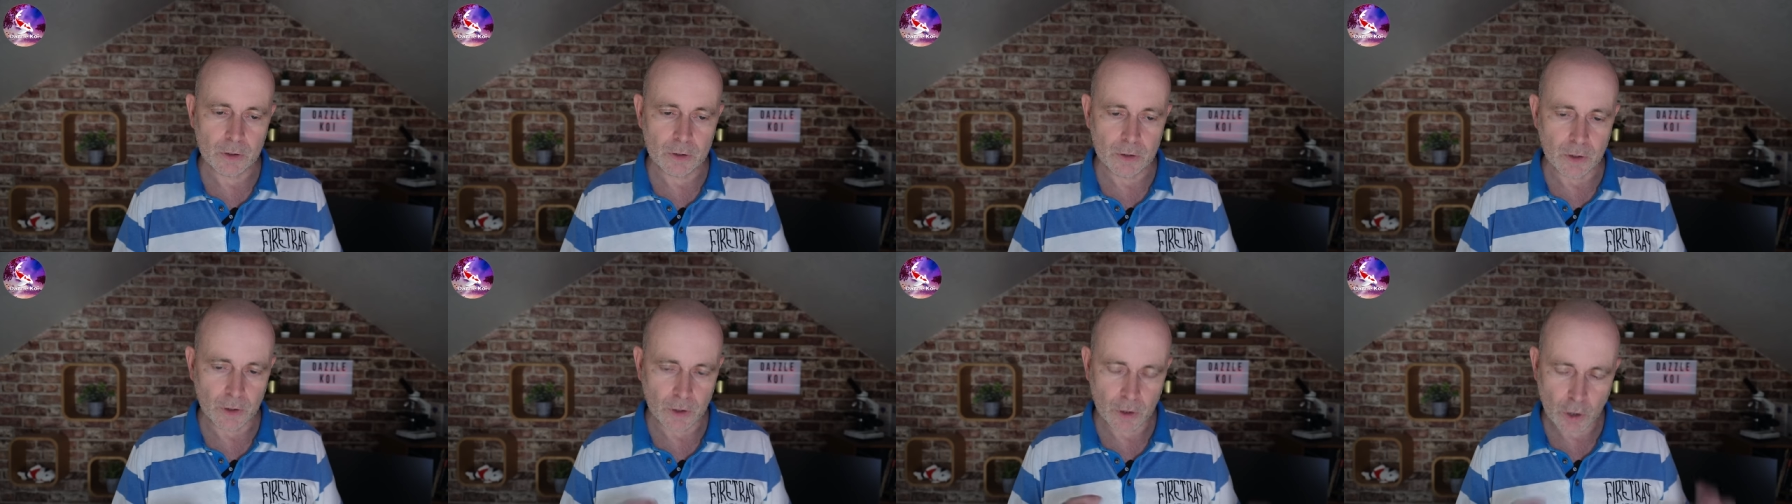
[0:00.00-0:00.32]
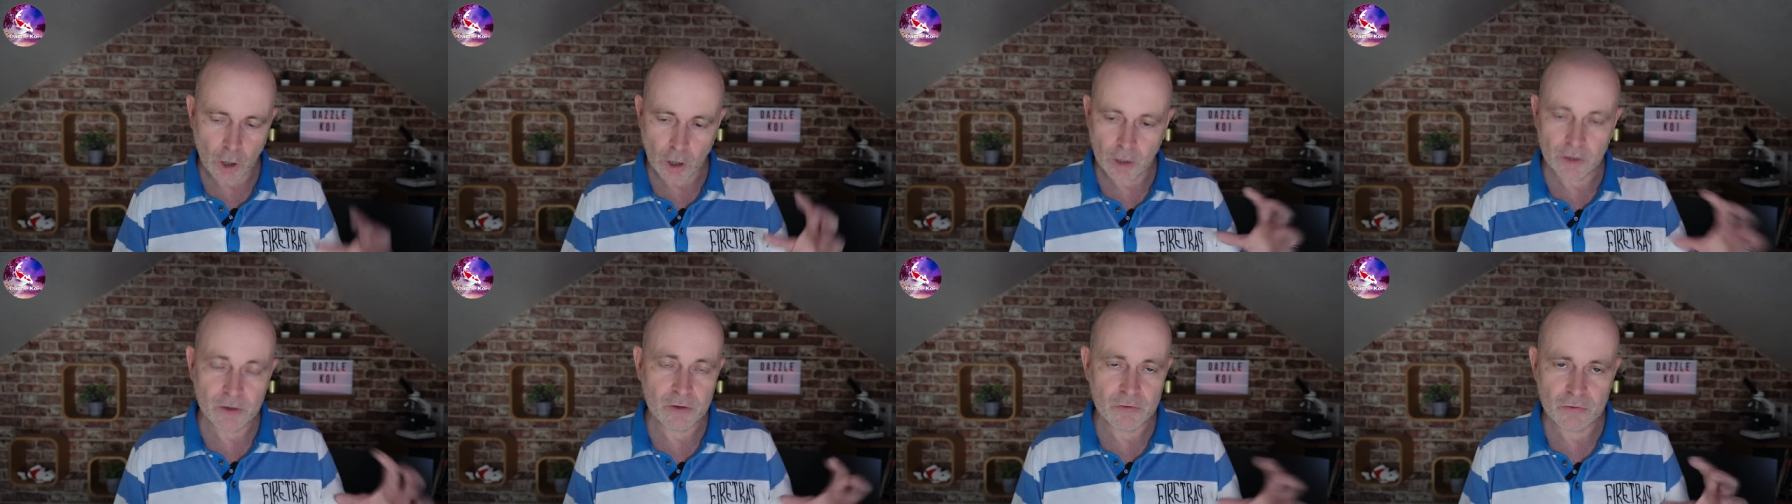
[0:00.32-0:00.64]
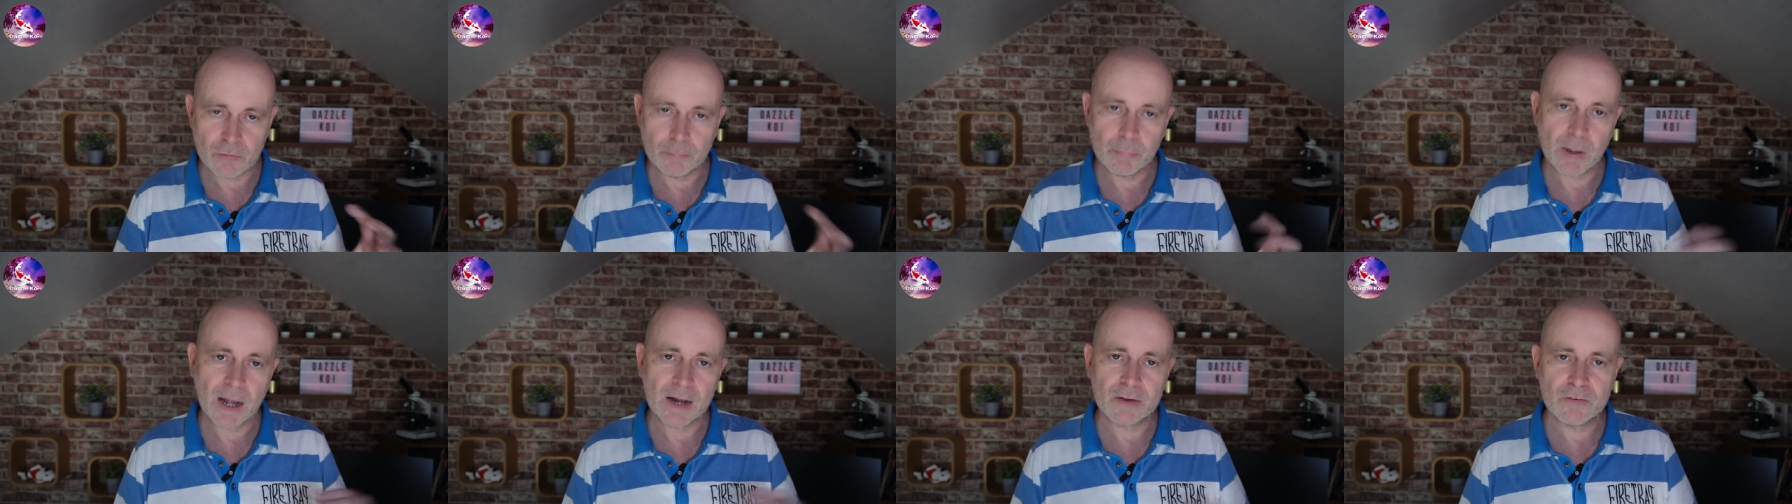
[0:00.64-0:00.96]
the
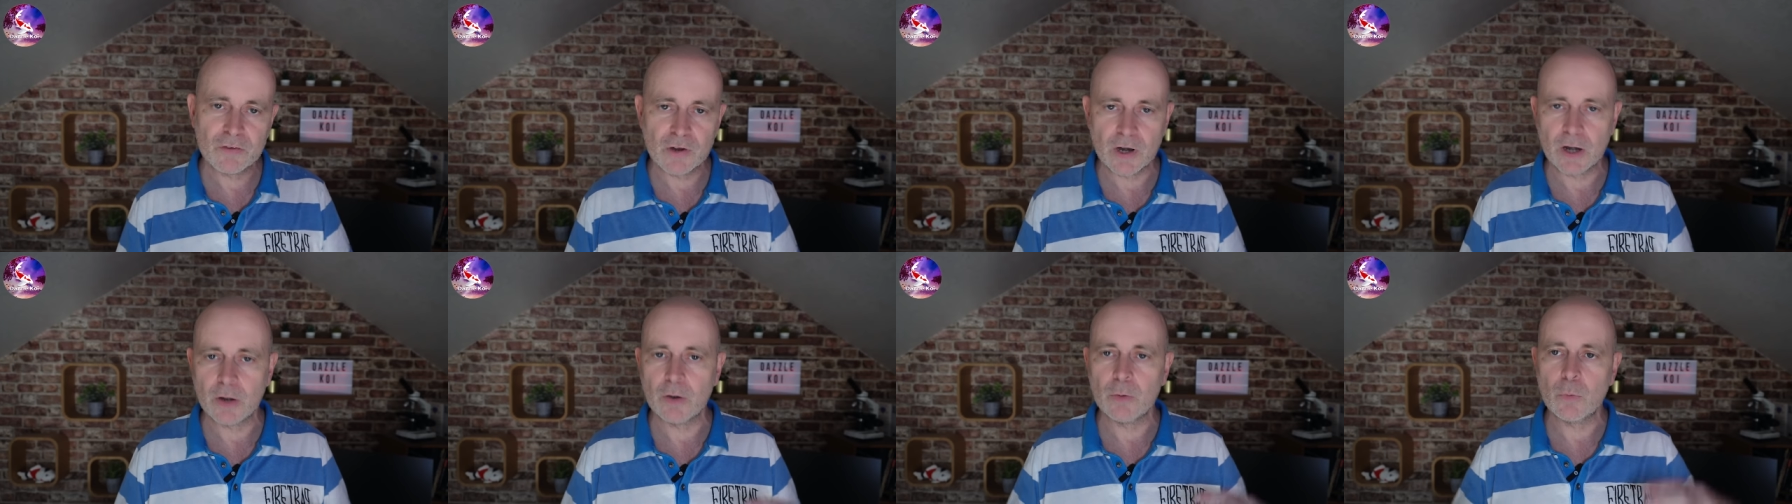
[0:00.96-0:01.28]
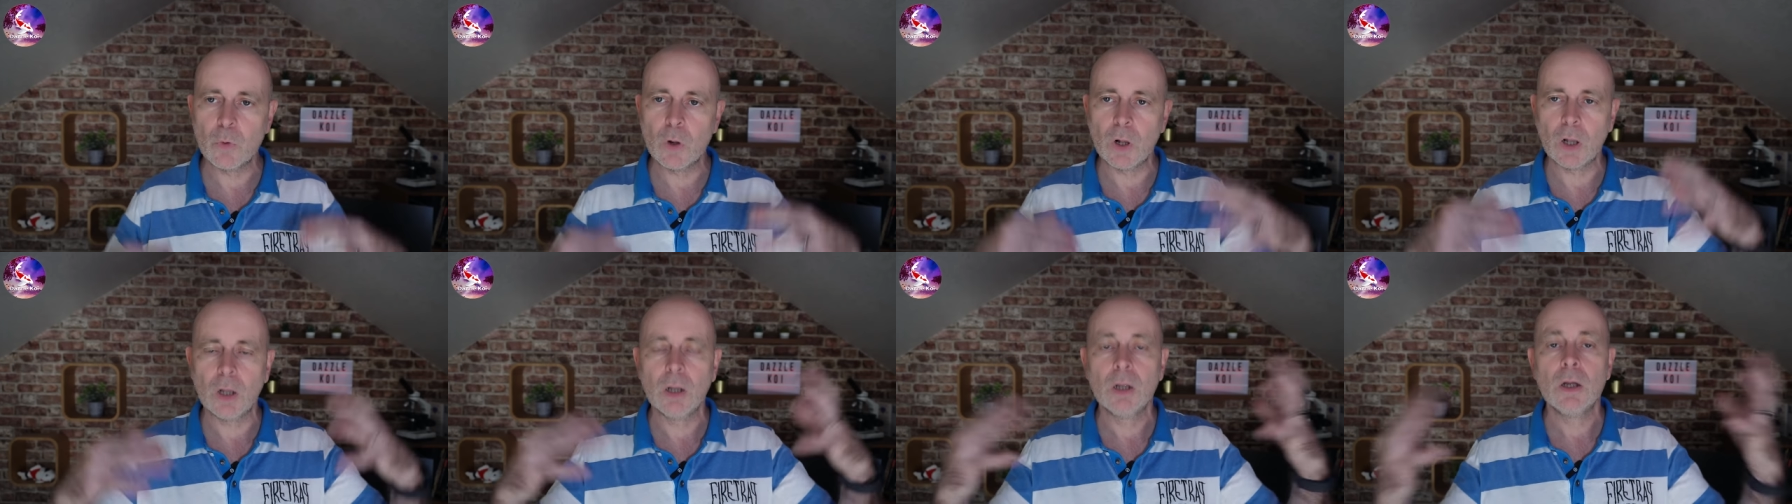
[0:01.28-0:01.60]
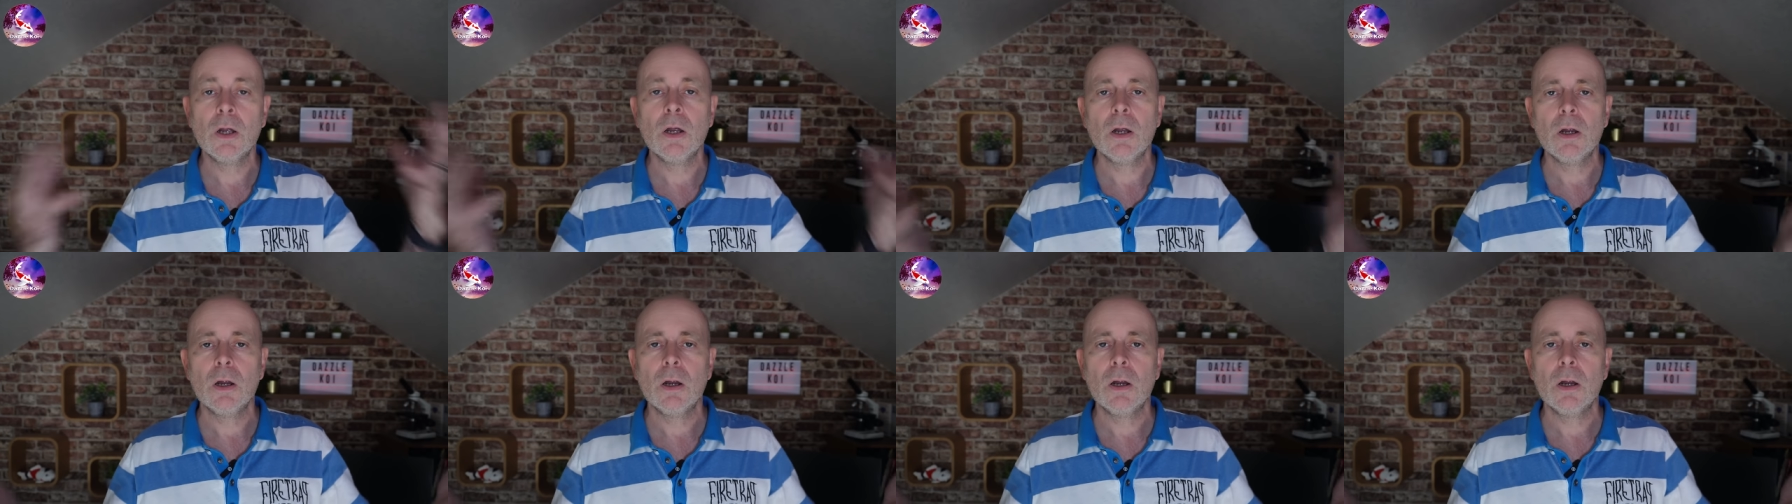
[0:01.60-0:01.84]
colonies of bacteria will